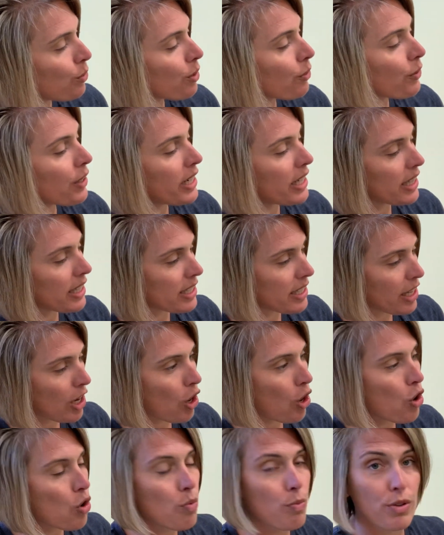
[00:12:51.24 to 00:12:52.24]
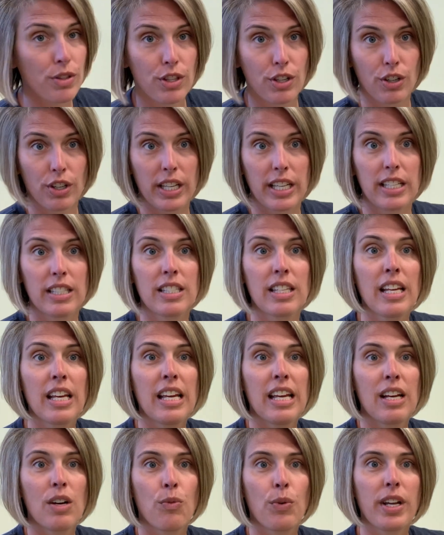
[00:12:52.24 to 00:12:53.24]
reading this at home with your kids,
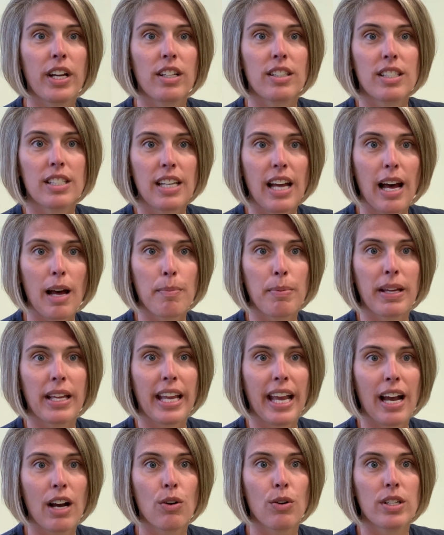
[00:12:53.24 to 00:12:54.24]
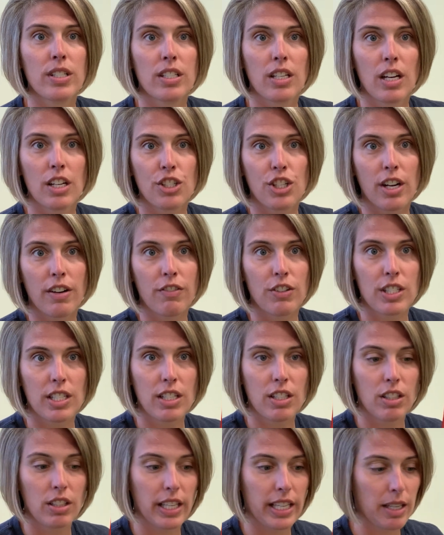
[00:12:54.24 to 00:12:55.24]
we could stop and count and touch every
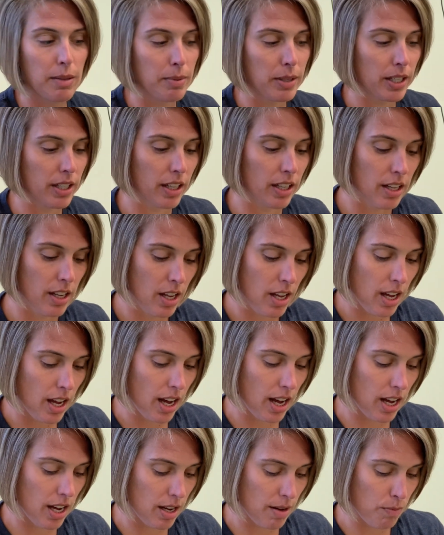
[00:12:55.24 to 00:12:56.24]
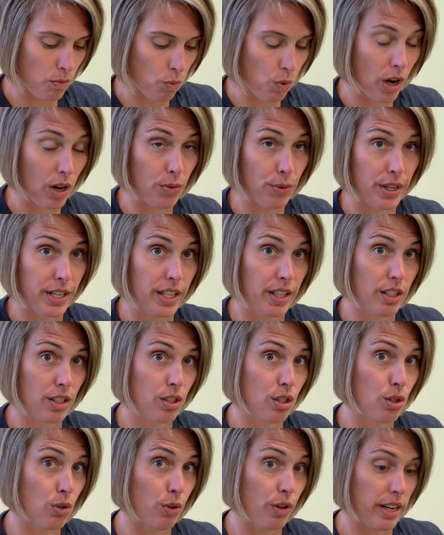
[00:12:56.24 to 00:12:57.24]
single ladybug while reading the
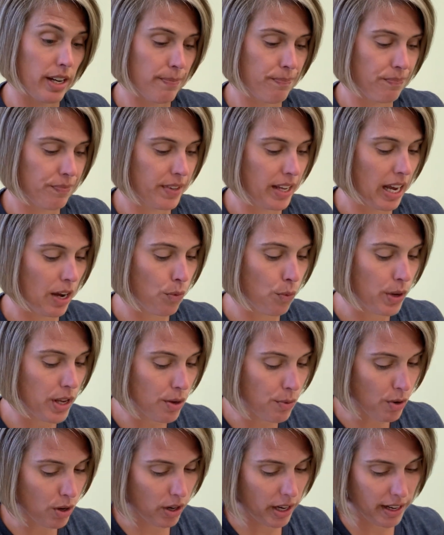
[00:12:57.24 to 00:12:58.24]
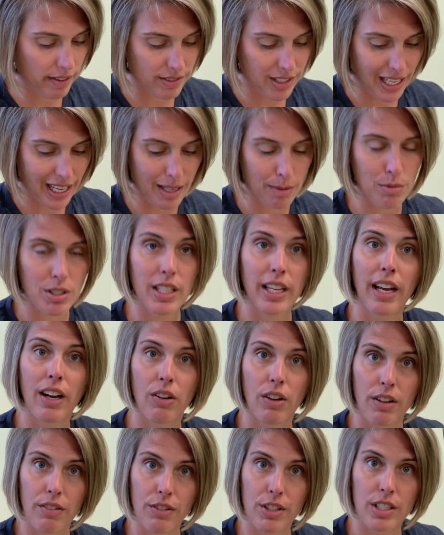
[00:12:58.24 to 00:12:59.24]
story. We won't have time to
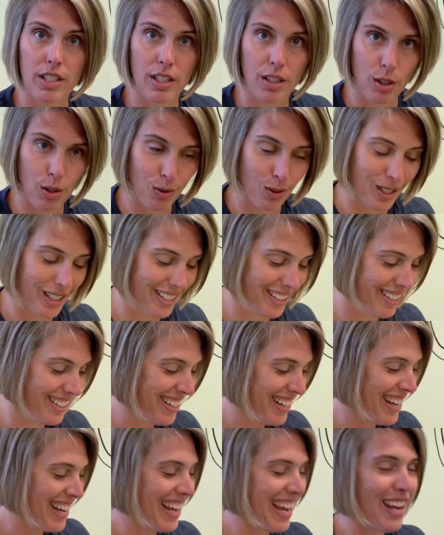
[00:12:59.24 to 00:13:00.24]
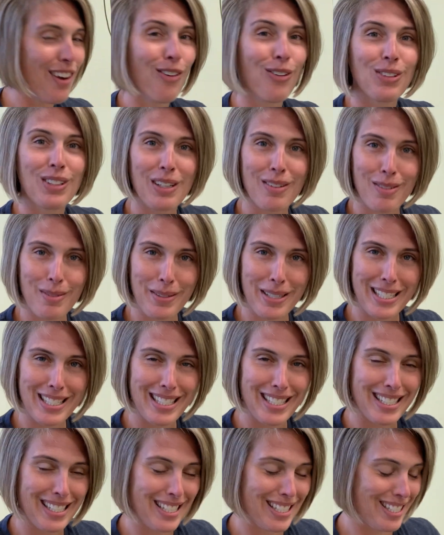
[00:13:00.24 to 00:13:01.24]
count every single one and hold everybody's
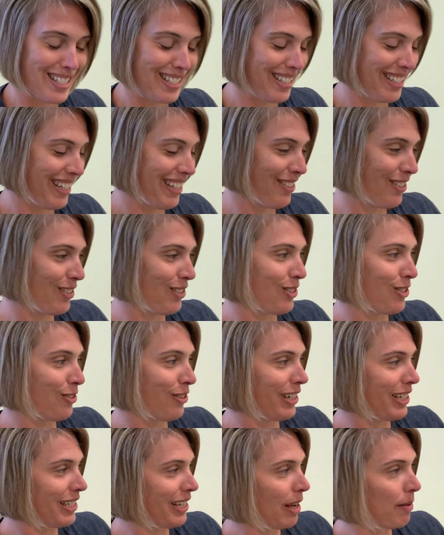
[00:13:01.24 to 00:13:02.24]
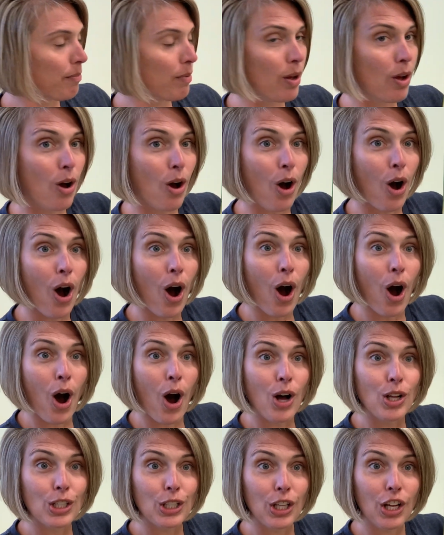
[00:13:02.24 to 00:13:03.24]
attention here in story time.
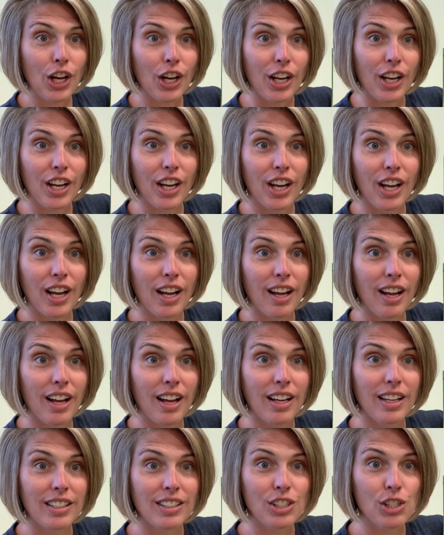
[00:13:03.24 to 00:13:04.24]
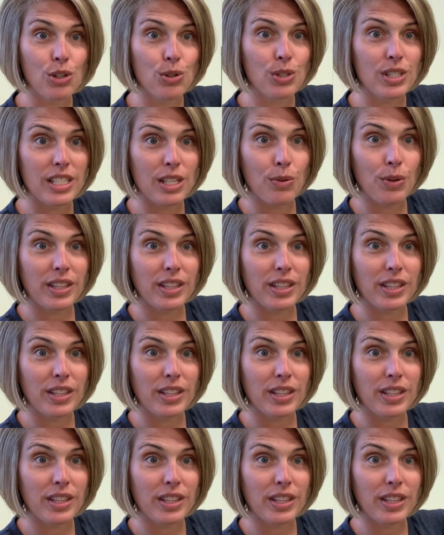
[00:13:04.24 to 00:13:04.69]
Oh, look, do you see